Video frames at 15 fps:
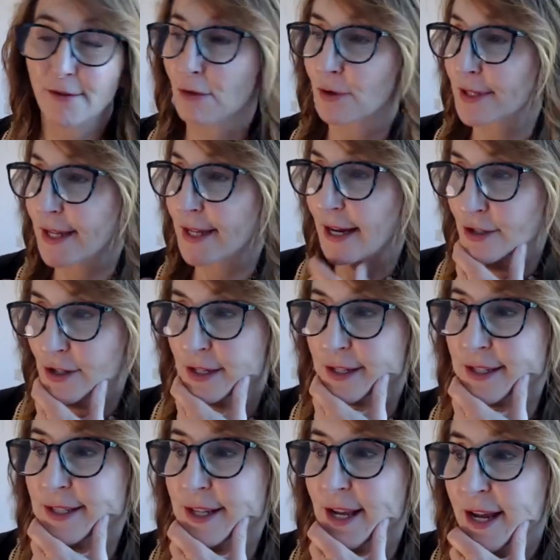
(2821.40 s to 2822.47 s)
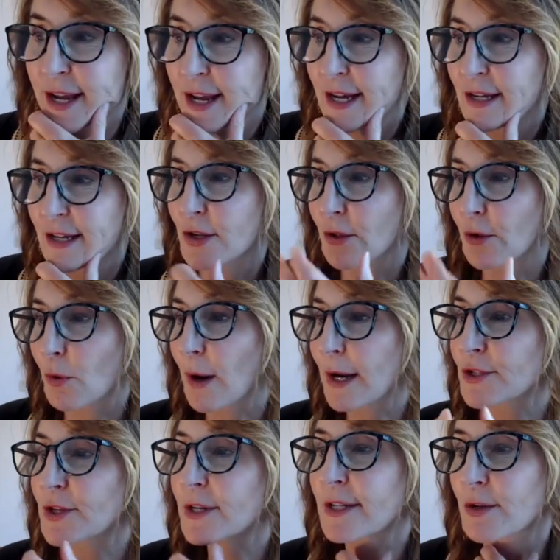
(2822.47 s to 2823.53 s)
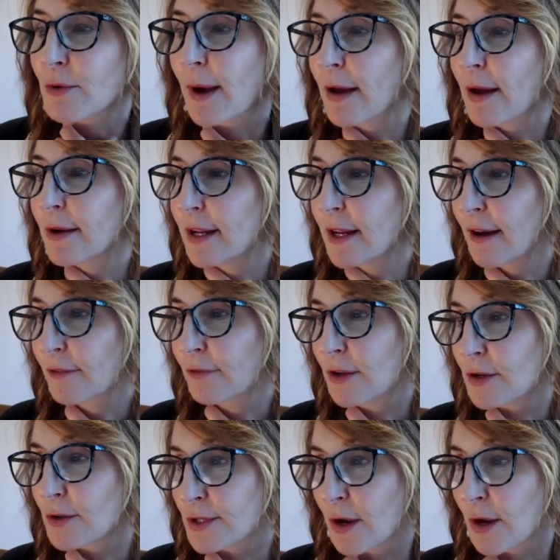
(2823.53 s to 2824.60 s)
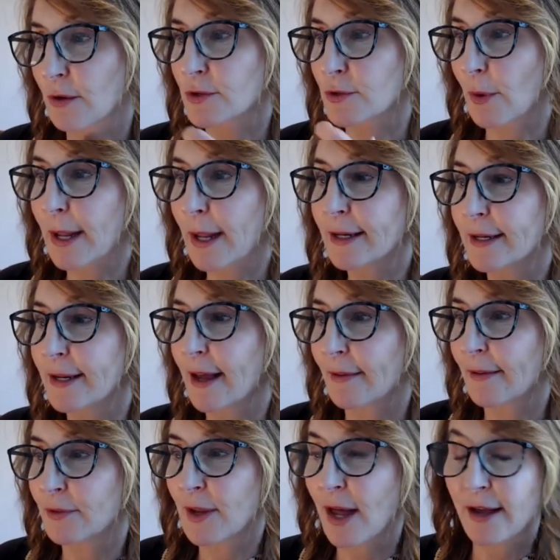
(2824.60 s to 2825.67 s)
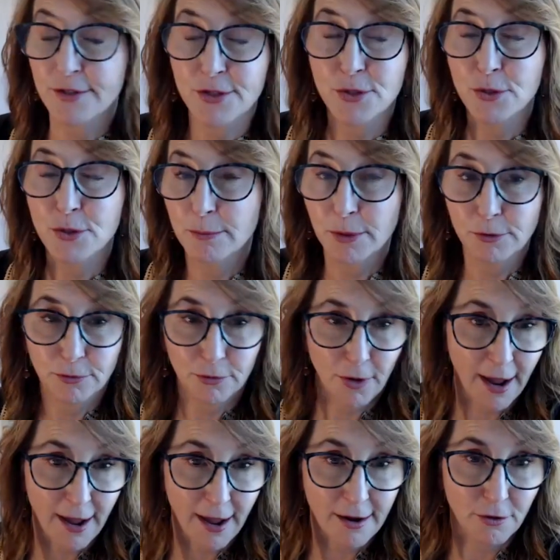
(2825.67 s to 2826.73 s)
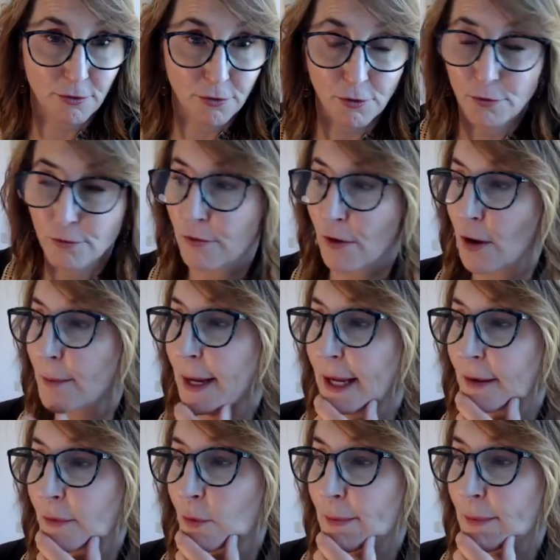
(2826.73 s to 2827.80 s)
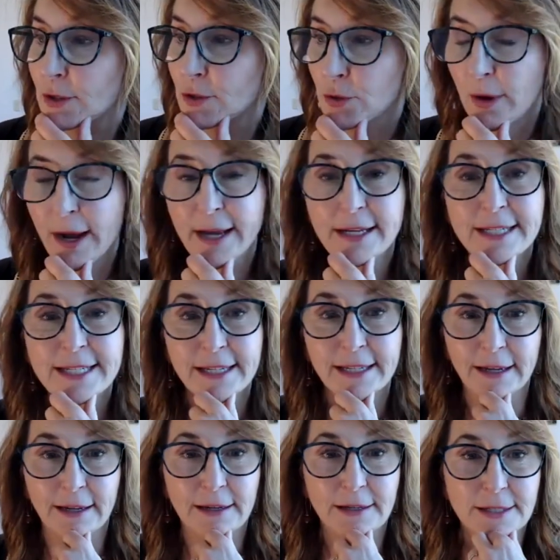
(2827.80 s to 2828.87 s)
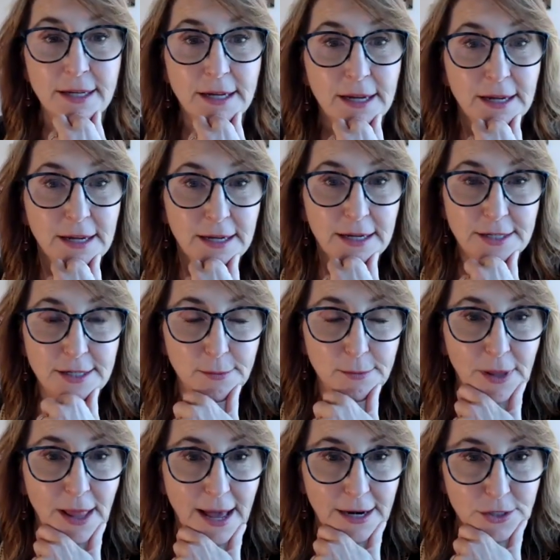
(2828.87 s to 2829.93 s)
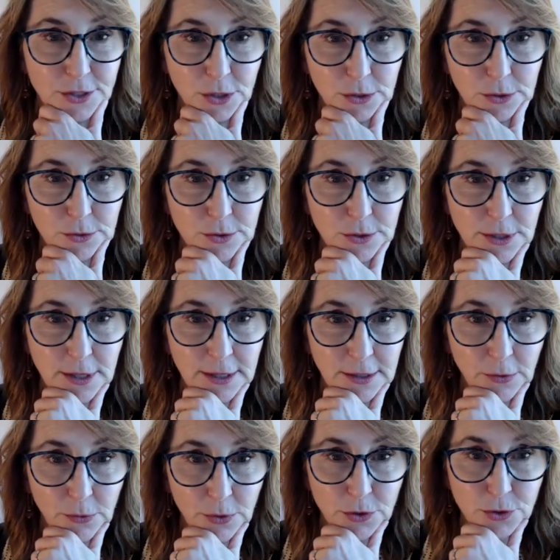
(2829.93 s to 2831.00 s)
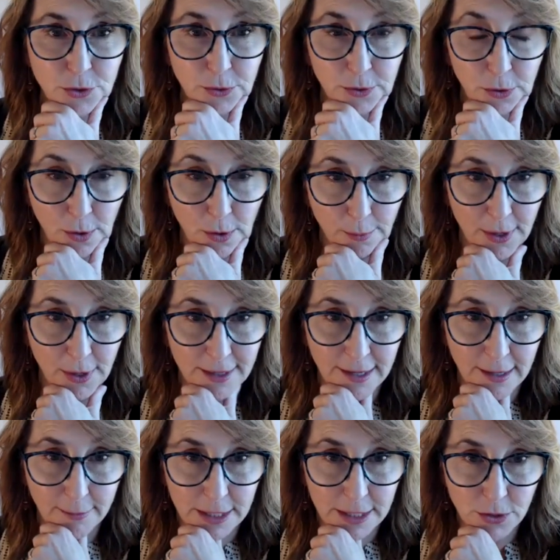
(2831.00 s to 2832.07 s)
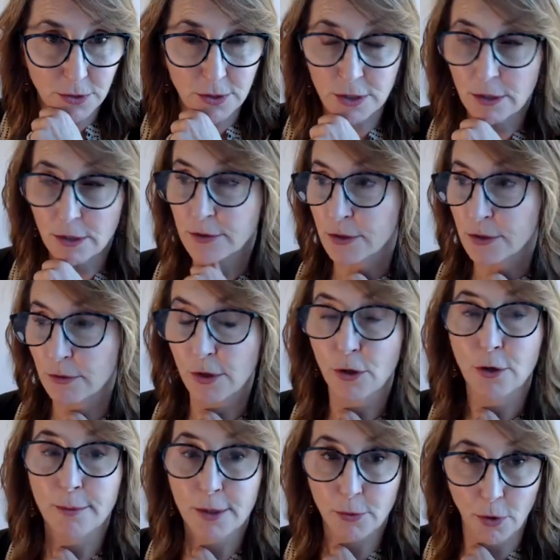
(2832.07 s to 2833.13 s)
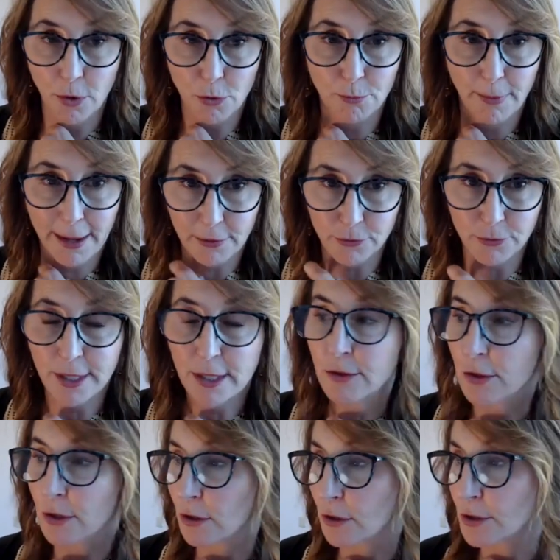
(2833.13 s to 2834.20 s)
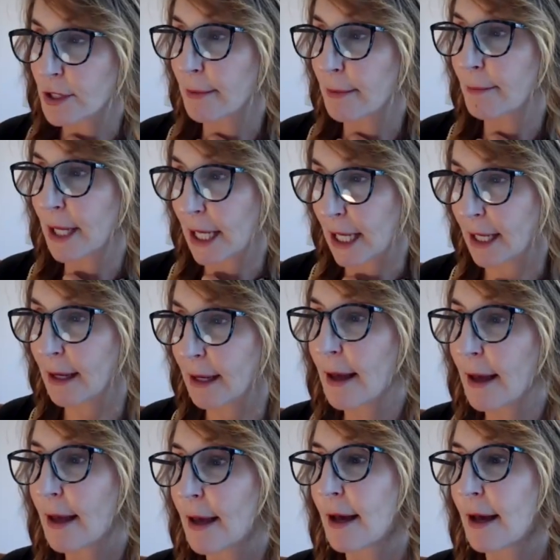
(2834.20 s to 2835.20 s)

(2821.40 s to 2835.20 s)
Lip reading: several sessions. So the question is around EFU zones rated non-suitable for ag or for farming. We've been trying to get some latitude in order to incorporate them into the urban growth boundary, the UGB,